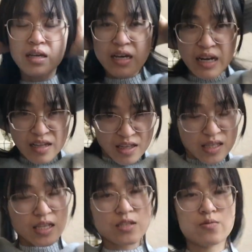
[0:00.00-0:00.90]
I think
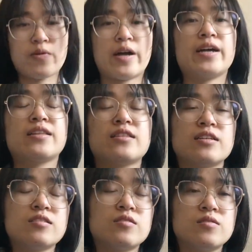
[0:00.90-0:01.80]
that's why
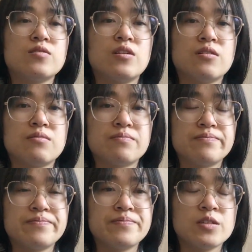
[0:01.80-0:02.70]
this
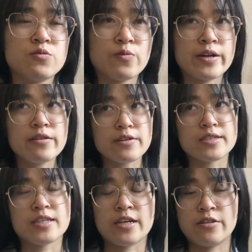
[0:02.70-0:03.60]
sweater
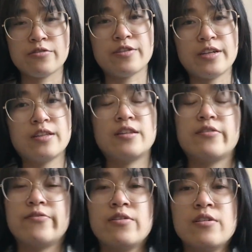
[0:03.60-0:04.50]
is tighter than
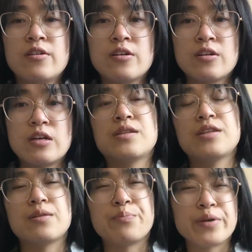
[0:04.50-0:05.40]

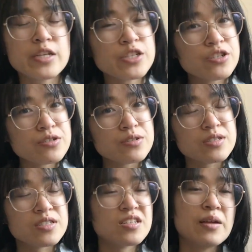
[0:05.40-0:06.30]
the
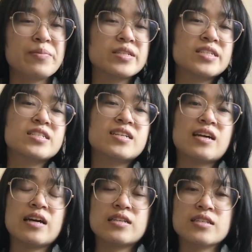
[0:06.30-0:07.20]
pictures that petiteknit
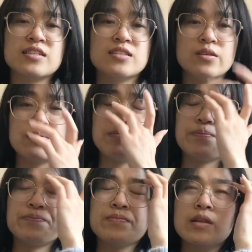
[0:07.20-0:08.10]
has, because the
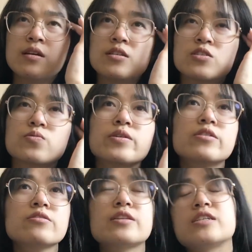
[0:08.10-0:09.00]

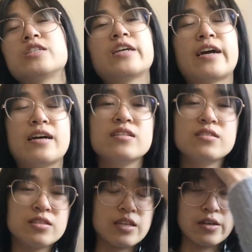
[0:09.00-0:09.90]
sweater that she has
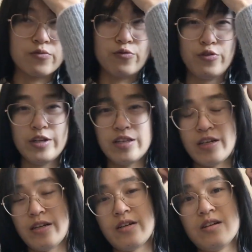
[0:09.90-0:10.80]
is
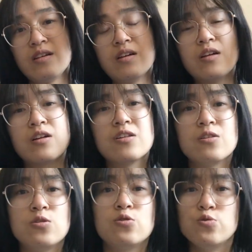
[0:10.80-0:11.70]
really
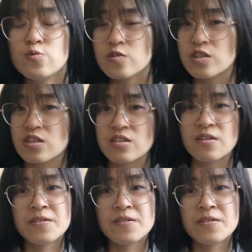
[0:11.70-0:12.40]
loose